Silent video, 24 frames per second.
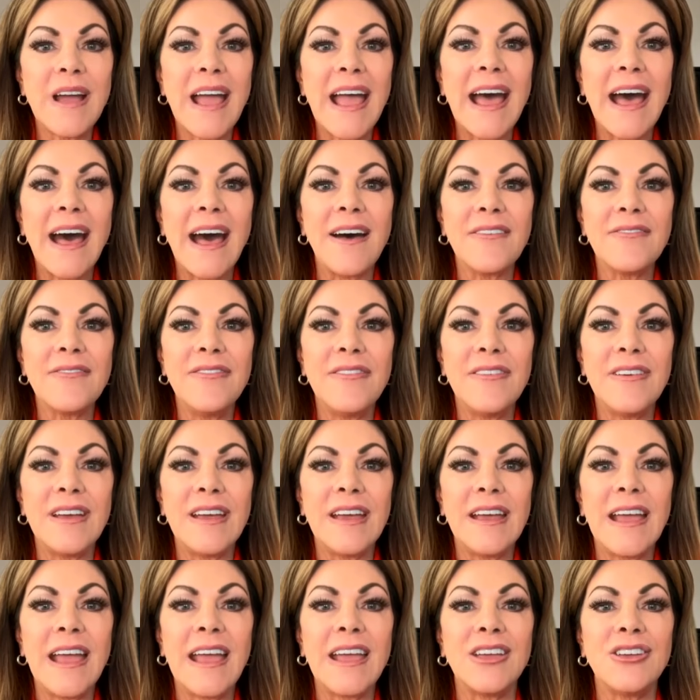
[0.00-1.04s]
have
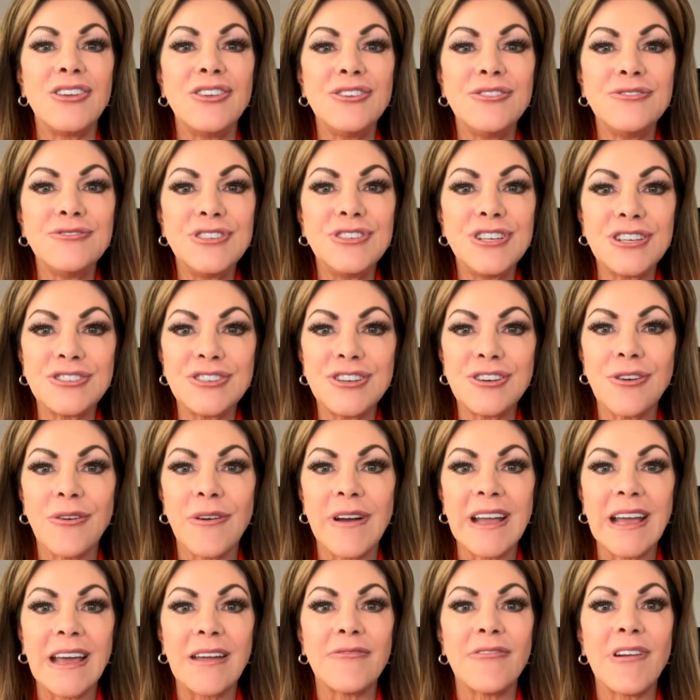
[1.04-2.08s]
a huge issue
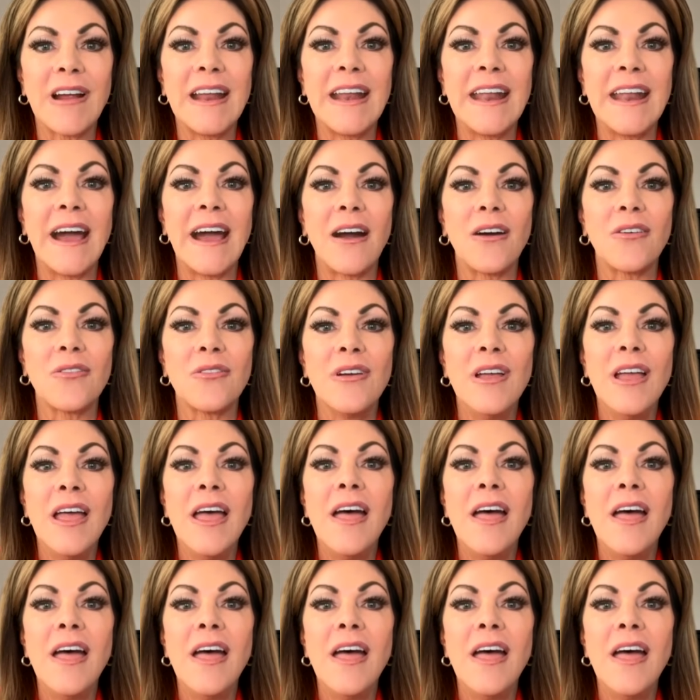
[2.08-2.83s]
going on right now.